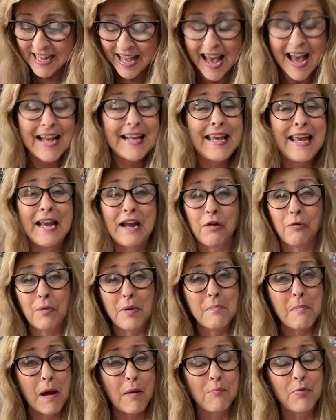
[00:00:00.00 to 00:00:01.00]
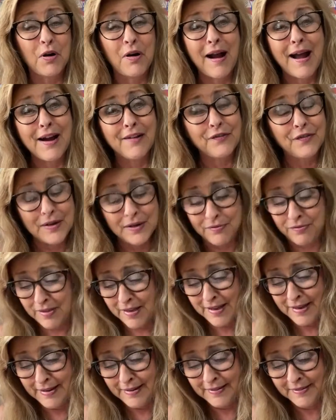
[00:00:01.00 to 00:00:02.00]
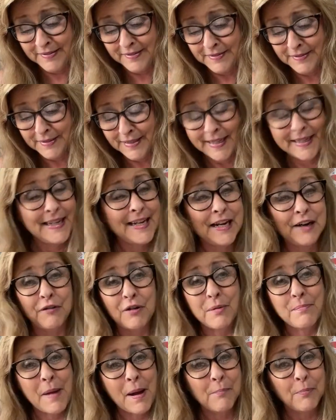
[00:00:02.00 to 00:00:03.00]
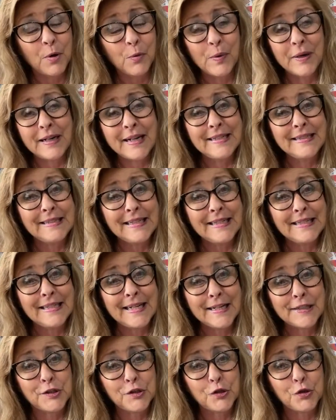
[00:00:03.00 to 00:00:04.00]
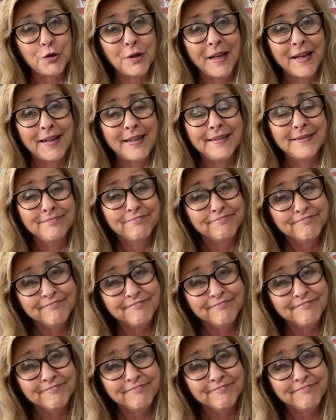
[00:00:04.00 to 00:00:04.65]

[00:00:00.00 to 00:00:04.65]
I can't remember everything. I can't remember what I did yesterday.